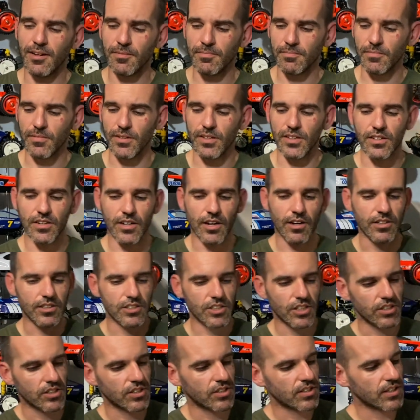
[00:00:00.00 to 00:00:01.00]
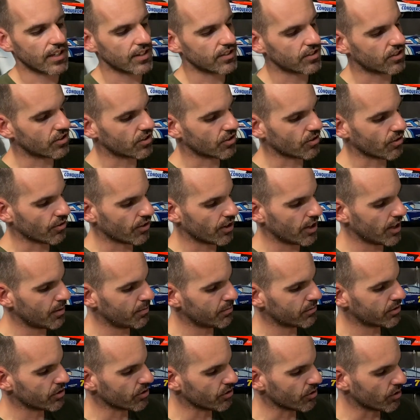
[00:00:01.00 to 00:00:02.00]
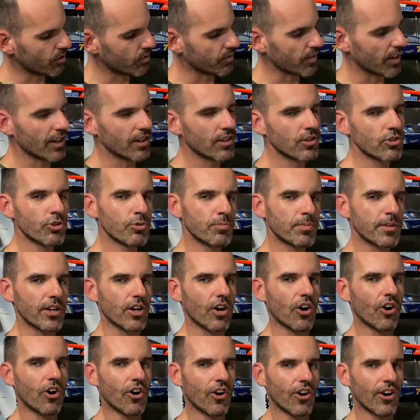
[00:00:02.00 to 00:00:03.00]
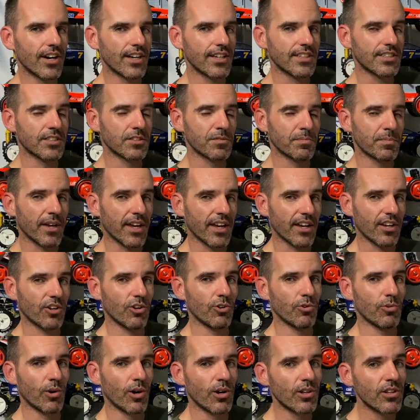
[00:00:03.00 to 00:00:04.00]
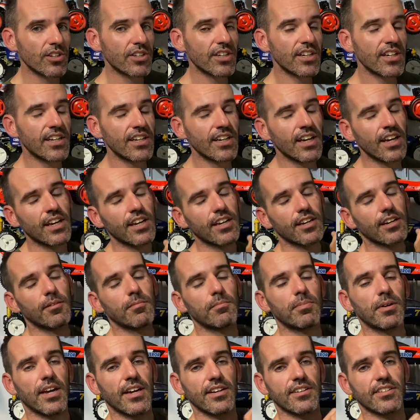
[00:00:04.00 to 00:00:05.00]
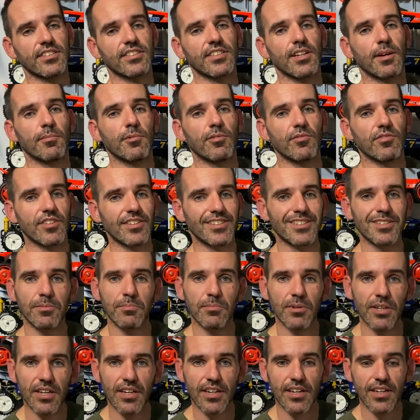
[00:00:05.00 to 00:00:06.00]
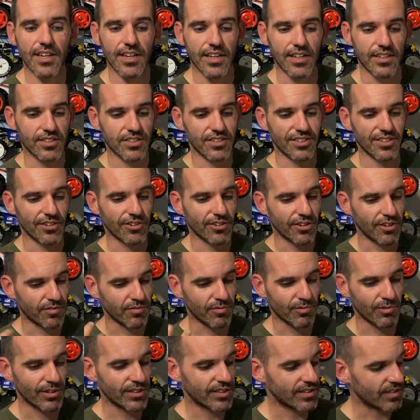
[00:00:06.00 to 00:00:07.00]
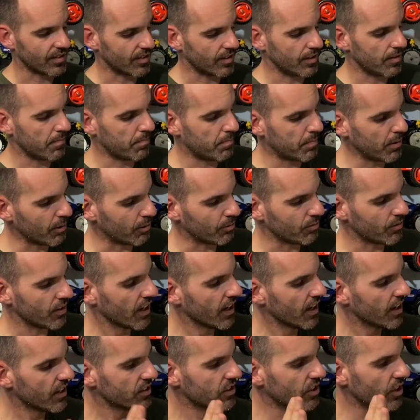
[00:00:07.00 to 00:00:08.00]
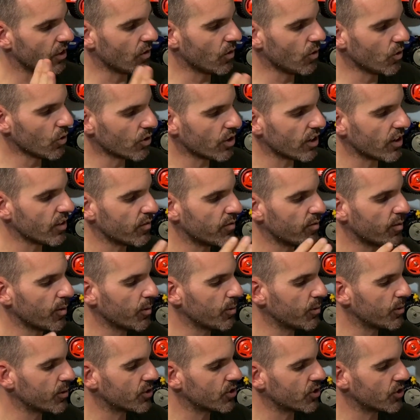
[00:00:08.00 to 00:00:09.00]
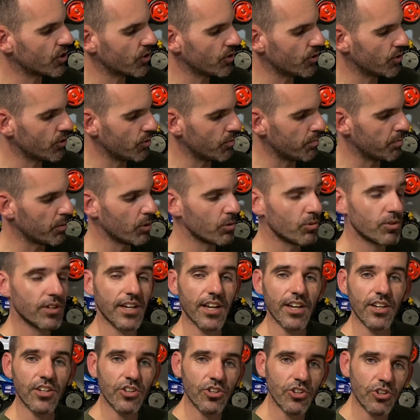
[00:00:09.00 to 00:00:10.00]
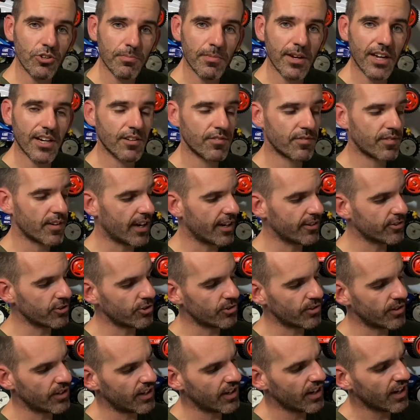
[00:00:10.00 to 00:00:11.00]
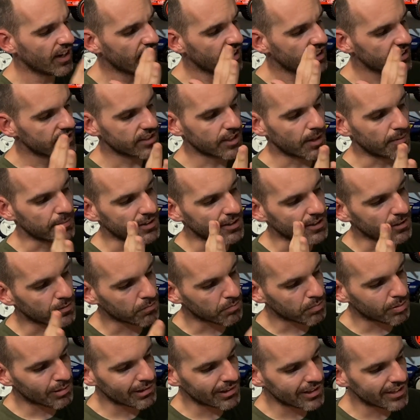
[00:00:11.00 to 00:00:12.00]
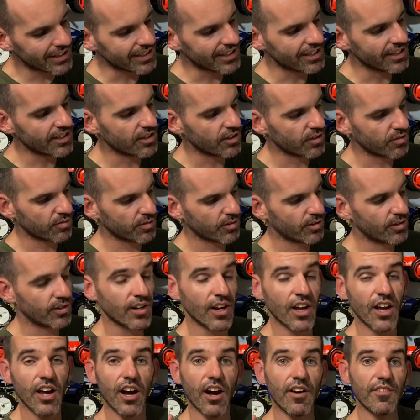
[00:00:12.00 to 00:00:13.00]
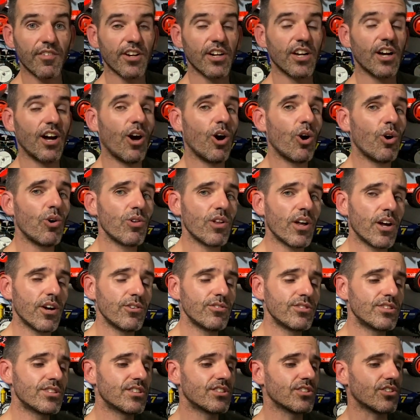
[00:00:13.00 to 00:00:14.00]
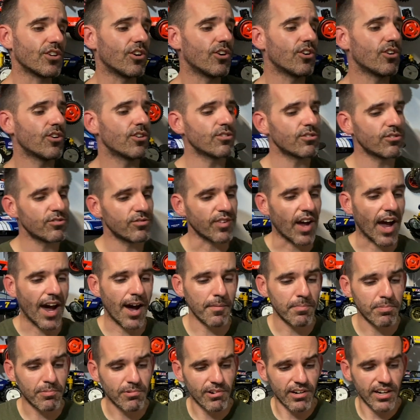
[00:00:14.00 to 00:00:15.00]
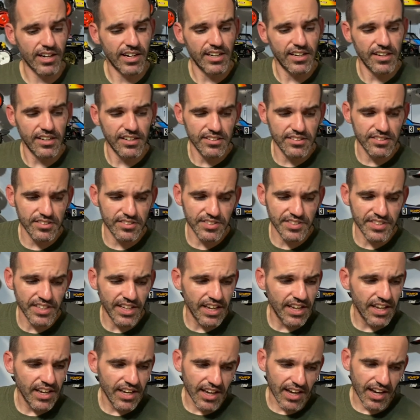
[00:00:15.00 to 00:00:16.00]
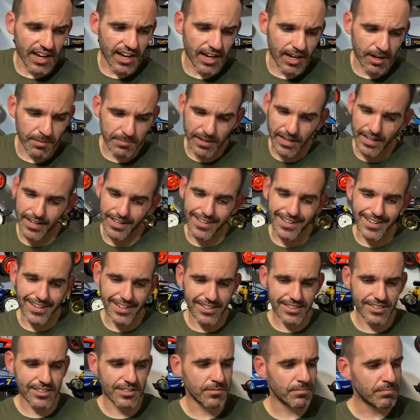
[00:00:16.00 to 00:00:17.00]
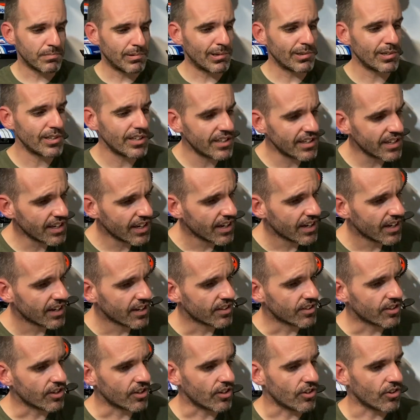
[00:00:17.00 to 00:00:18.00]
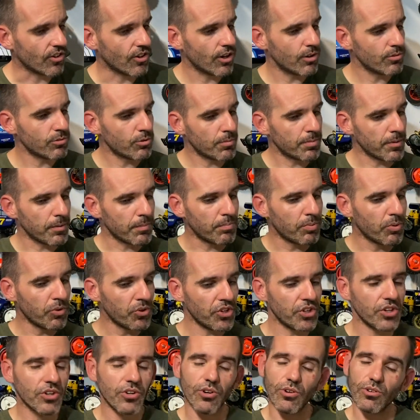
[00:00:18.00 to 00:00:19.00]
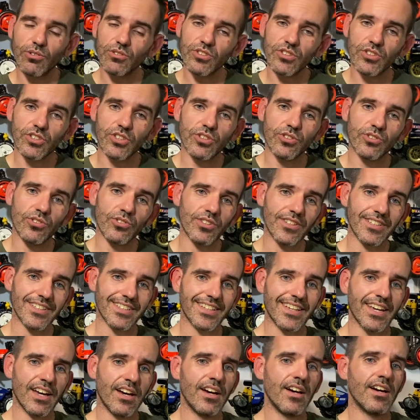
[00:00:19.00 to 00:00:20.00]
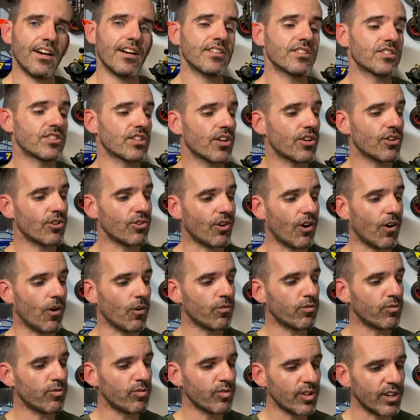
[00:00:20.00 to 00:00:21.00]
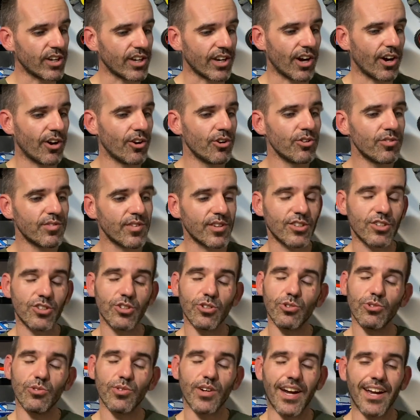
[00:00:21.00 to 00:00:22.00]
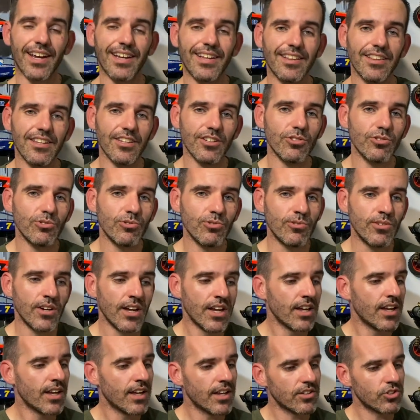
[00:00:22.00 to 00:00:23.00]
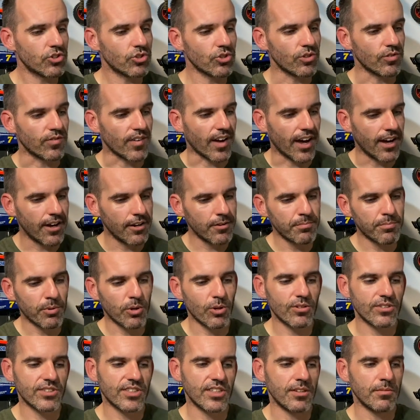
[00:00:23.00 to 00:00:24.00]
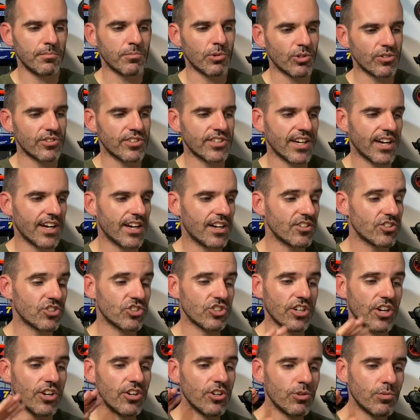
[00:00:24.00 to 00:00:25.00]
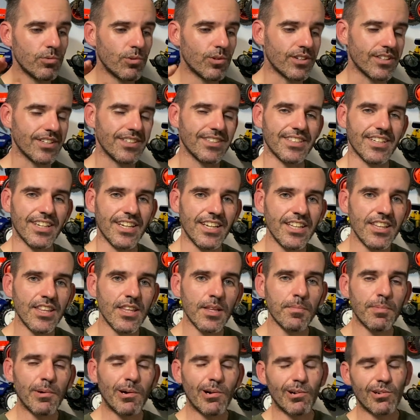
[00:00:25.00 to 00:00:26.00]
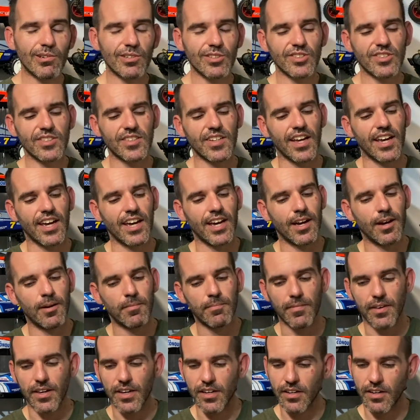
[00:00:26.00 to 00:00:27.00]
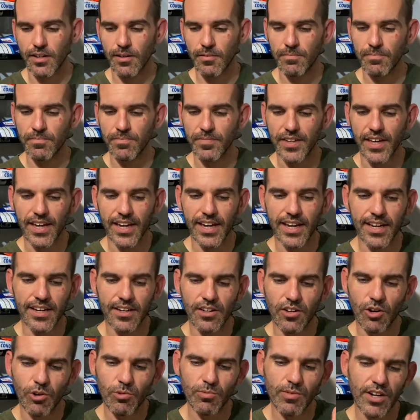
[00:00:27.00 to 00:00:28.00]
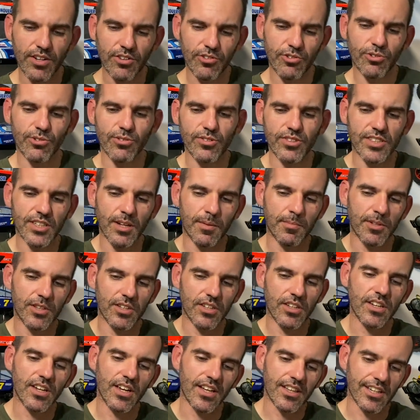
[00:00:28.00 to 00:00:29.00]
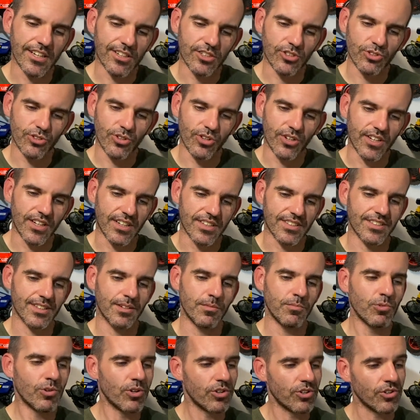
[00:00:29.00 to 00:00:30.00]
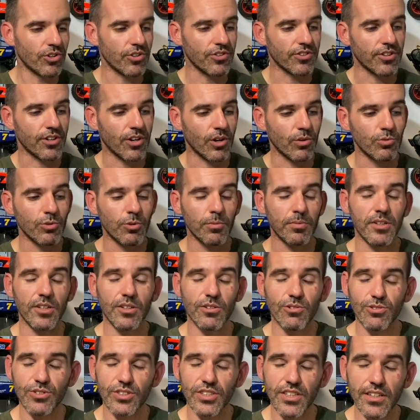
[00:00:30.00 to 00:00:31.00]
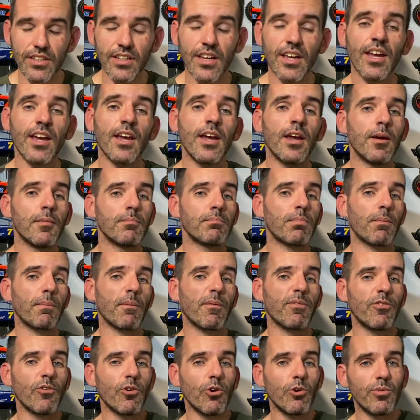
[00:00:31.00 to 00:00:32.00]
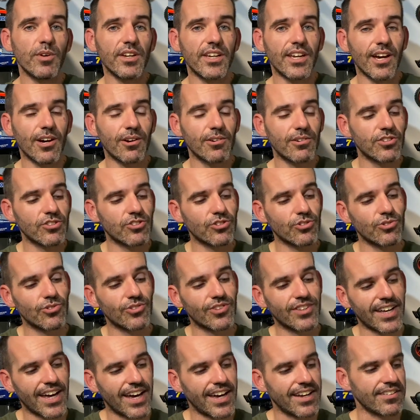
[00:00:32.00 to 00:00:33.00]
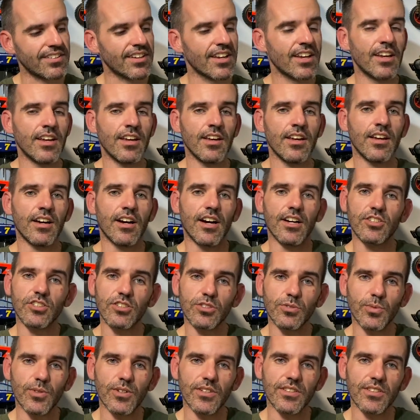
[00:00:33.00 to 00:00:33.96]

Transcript: you know, just does scream sort of a little bit higher spec quality compared to some of the Tamiya kits that I've recently built. So looking forward to building a new manufacturer, something completely different. I've got a whole host of upgrades and a custom body that I will be putting onto this car. So I'll flick over to a little sort of unboxing montage, show you what is in the box, and I'll run through some of the electronics and whatnot that I will be using. But before we go and do that, I just want to